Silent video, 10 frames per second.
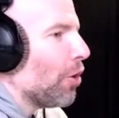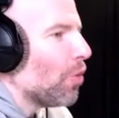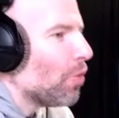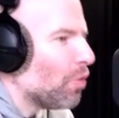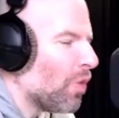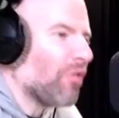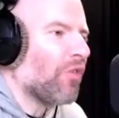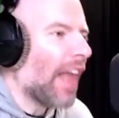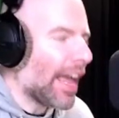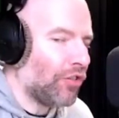to
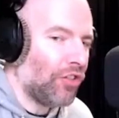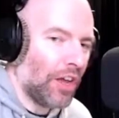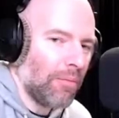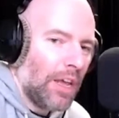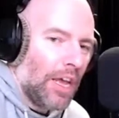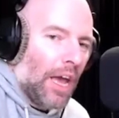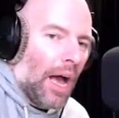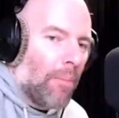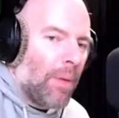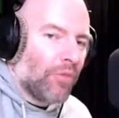reflection,
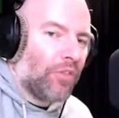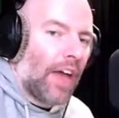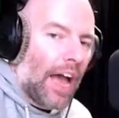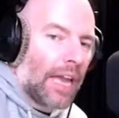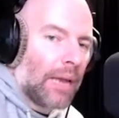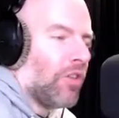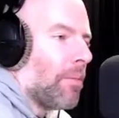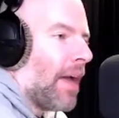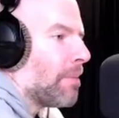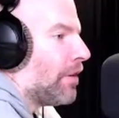a bit of time to
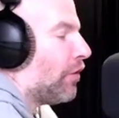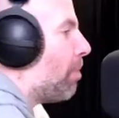maybe